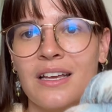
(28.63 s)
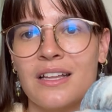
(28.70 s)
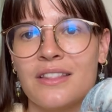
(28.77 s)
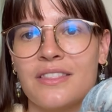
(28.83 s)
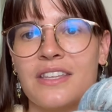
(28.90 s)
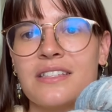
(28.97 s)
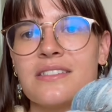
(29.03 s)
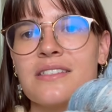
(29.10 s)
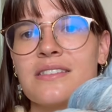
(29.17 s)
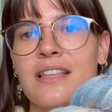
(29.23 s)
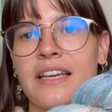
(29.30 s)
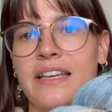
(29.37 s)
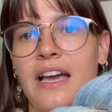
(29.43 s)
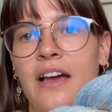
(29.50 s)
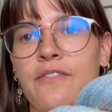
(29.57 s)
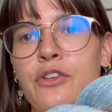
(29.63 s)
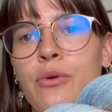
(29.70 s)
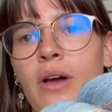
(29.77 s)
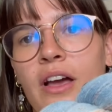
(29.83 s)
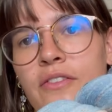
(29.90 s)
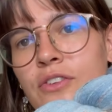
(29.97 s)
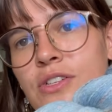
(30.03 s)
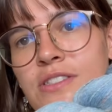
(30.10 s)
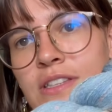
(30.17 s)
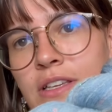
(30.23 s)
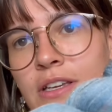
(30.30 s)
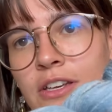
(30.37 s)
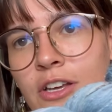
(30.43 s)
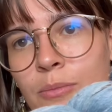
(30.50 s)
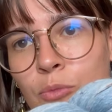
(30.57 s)
This is like, have you ever
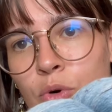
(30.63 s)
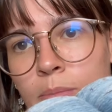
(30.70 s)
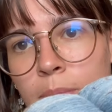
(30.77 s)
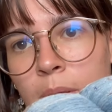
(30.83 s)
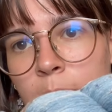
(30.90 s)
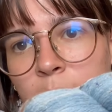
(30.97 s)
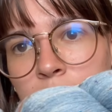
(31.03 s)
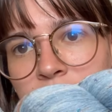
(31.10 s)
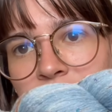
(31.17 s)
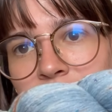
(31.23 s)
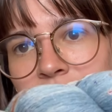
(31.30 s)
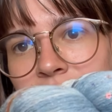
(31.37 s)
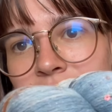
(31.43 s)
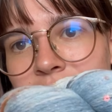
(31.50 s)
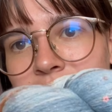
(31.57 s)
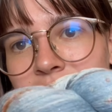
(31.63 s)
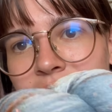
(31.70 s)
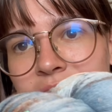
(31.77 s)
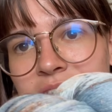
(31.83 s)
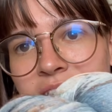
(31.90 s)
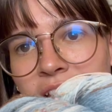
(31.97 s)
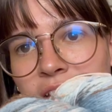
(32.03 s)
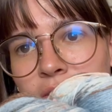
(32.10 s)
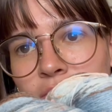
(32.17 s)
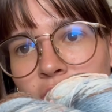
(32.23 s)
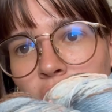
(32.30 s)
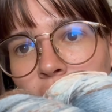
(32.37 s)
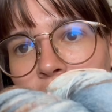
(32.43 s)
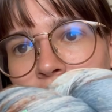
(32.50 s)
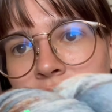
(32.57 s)
seen a more Mamma Mia skein of
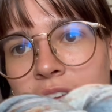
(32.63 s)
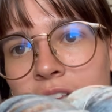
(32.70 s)
yarn?